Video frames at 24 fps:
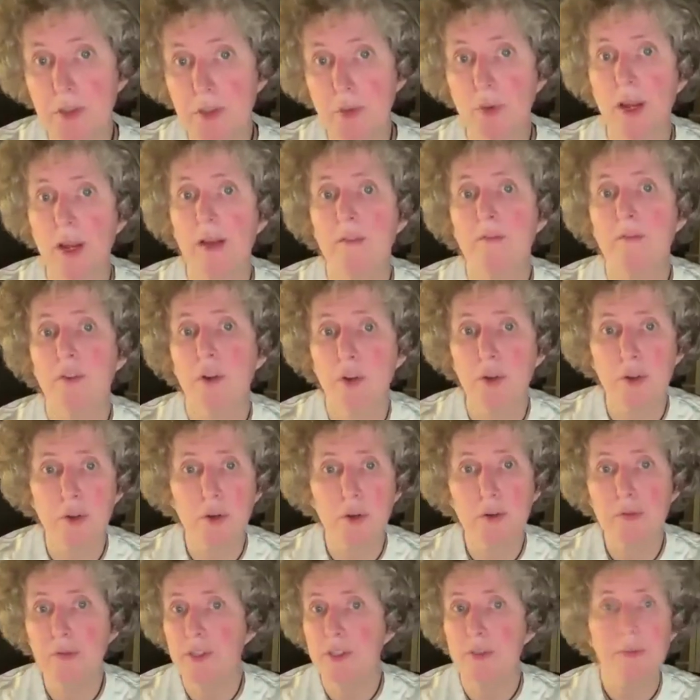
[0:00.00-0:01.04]
who have long
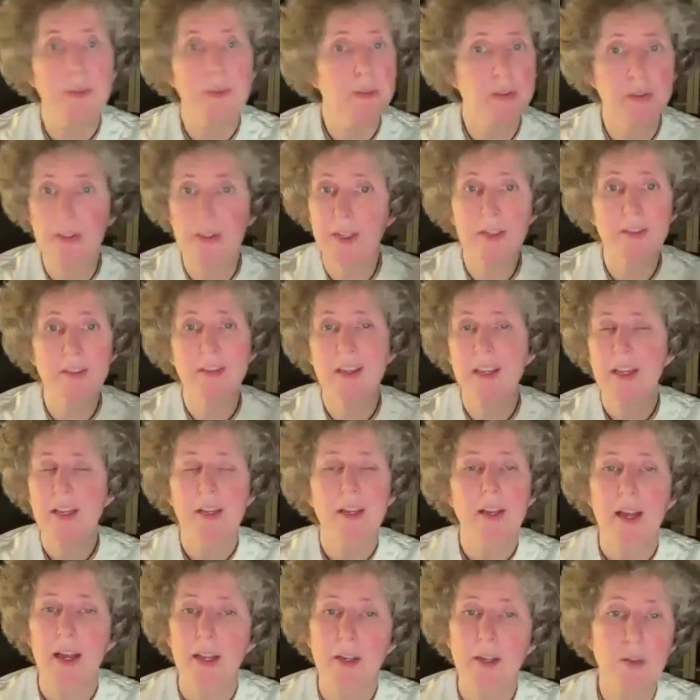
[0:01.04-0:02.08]
COVID, because
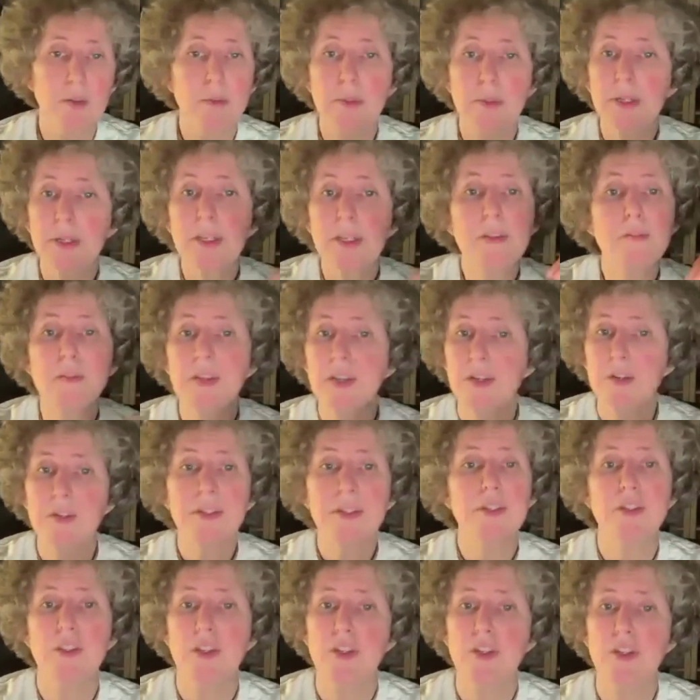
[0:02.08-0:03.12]
I don't believe there
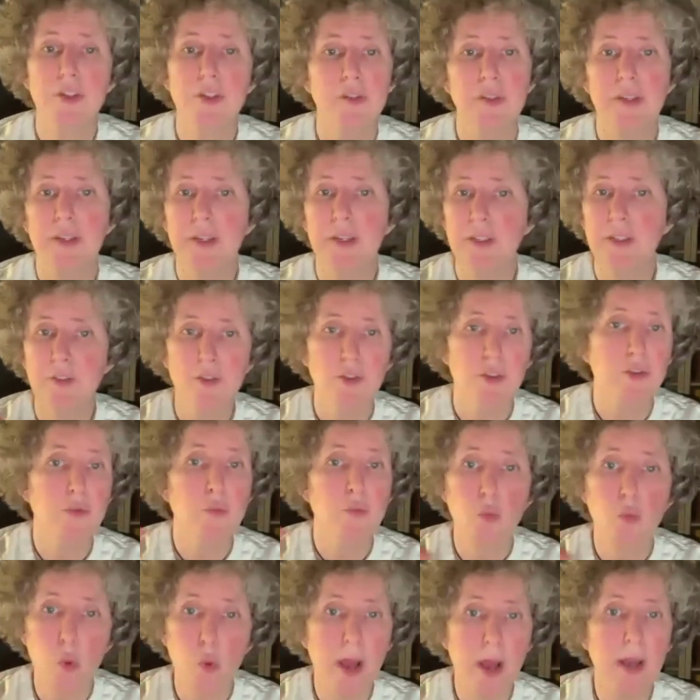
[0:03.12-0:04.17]
is such a thing as just
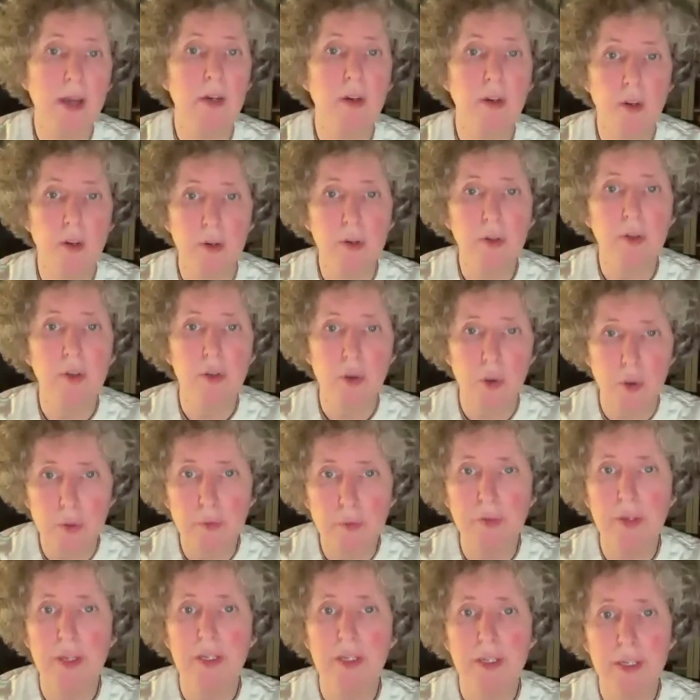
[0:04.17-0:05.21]
one long
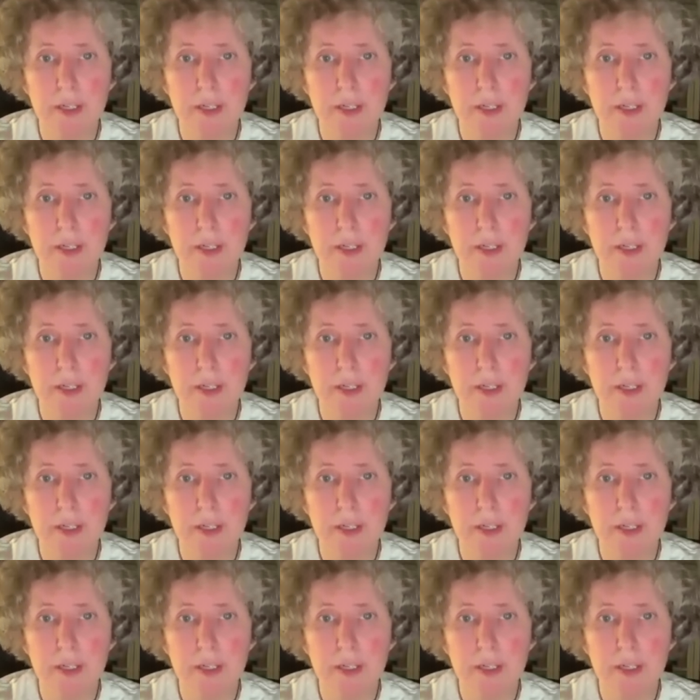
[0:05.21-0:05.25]
COVID.